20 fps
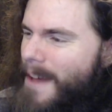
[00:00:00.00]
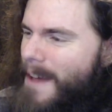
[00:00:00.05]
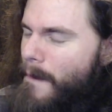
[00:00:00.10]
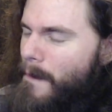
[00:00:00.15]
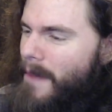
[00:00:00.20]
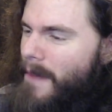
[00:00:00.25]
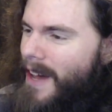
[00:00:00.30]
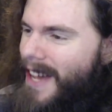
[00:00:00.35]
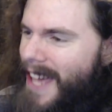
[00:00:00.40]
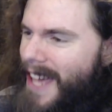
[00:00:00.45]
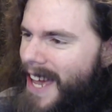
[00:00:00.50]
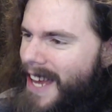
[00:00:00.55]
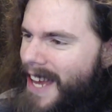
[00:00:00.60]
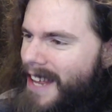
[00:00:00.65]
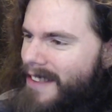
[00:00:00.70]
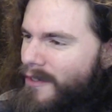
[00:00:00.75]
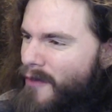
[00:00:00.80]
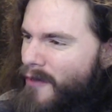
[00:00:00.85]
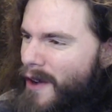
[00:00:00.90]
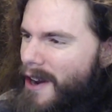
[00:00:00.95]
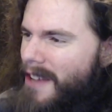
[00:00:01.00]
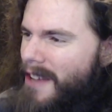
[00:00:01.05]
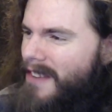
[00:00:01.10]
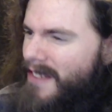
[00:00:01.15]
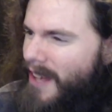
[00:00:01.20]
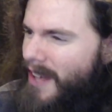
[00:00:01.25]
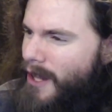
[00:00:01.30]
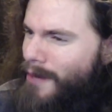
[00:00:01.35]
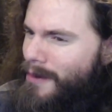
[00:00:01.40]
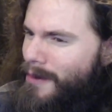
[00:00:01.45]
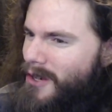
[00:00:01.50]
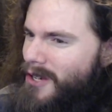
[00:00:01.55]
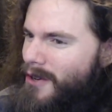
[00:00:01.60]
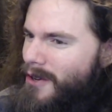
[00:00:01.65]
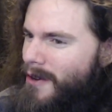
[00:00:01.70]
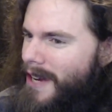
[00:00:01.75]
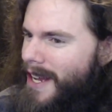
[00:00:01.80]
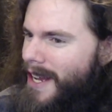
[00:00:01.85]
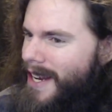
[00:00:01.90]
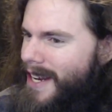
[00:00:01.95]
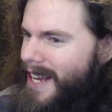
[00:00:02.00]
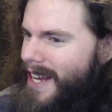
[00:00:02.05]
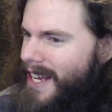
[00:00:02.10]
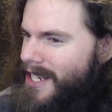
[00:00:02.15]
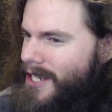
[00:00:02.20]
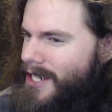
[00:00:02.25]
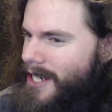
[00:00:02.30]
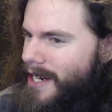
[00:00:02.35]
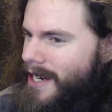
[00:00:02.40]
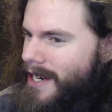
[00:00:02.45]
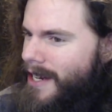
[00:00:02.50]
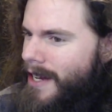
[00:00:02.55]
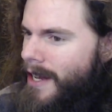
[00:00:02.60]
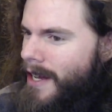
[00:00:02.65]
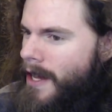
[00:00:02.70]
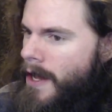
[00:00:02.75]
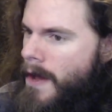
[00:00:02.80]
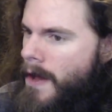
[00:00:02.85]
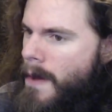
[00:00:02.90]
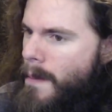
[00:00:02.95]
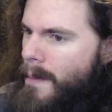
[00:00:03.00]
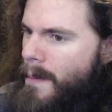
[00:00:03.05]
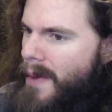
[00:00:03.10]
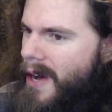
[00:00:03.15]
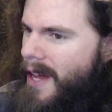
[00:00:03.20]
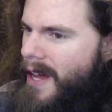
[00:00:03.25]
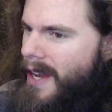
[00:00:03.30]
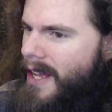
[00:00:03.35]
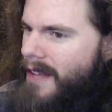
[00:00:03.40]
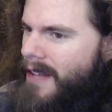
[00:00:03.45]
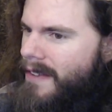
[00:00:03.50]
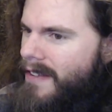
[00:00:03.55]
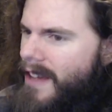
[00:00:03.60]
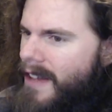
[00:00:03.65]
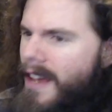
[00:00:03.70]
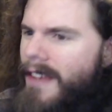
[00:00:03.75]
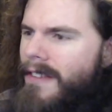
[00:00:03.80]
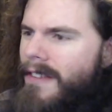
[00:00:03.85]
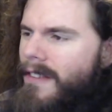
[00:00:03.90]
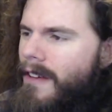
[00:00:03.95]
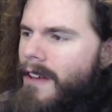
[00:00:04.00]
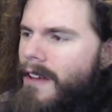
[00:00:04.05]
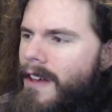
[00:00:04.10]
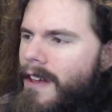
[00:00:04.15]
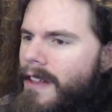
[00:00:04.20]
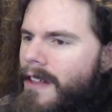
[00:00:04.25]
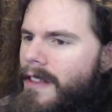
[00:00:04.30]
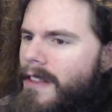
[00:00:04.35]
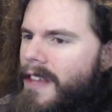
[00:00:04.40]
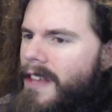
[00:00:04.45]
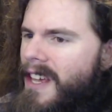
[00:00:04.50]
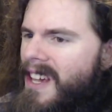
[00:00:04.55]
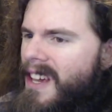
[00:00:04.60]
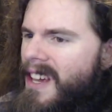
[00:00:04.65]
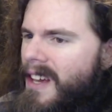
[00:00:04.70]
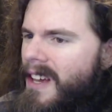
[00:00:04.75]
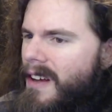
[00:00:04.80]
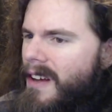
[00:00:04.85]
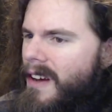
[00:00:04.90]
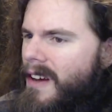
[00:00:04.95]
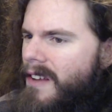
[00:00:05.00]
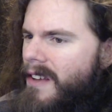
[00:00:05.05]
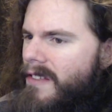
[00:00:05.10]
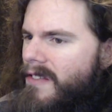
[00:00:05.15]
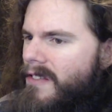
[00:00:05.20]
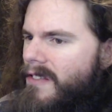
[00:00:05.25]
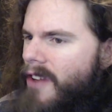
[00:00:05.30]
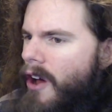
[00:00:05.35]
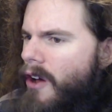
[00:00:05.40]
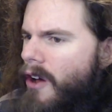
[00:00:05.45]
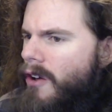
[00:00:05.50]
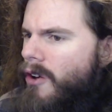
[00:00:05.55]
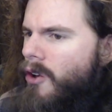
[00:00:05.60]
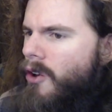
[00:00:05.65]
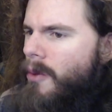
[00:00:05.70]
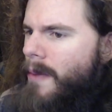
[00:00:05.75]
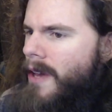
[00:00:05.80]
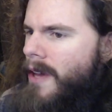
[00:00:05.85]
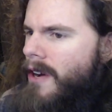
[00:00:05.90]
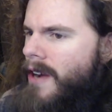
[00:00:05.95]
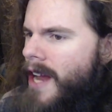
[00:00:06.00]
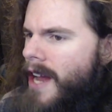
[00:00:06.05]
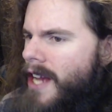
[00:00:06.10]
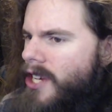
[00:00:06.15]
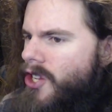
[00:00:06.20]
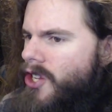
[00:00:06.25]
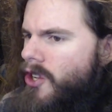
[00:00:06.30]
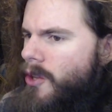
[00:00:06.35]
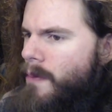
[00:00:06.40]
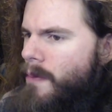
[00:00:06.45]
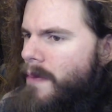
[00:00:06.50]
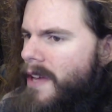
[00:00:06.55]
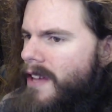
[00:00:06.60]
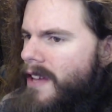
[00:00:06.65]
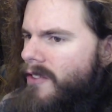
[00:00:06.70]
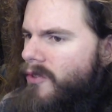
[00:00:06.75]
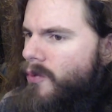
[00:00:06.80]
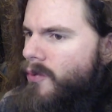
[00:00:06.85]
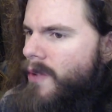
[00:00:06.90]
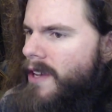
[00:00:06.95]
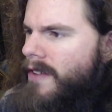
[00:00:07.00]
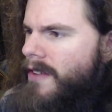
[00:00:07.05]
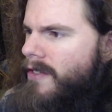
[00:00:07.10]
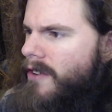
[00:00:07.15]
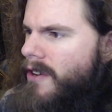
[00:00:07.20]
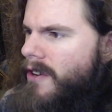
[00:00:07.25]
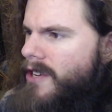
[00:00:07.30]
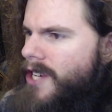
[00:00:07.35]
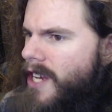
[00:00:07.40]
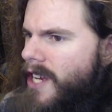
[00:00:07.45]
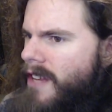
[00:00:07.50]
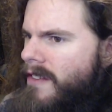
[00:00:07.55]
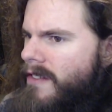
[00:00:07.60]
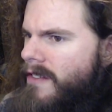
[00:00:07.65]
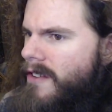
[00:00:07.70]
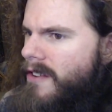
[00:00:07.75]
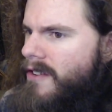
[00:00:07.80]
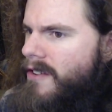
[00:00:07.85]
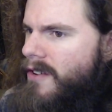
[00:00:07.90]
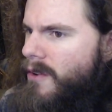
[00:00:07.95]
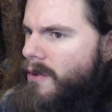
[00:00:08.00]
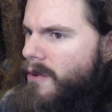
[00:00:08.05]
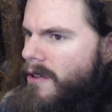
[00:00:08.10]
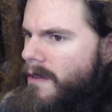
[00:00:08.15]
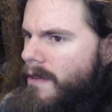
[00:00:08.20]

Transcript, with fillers: Again, it's very celebratory in nature, but it says the Stockholm International Peace Research Institute